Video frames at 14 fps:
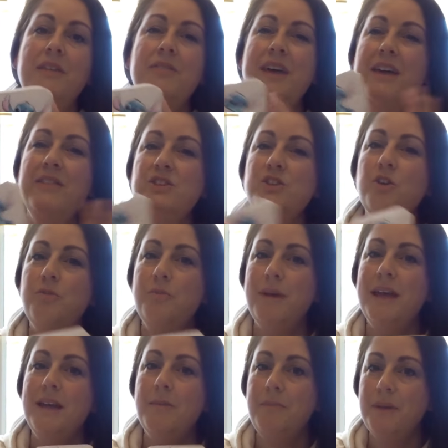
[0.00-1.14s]
they're the sort of
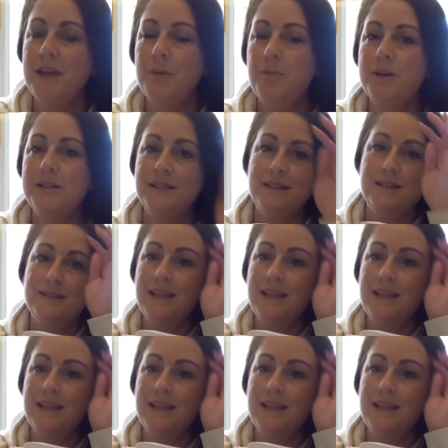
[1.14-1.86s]
main bigger presents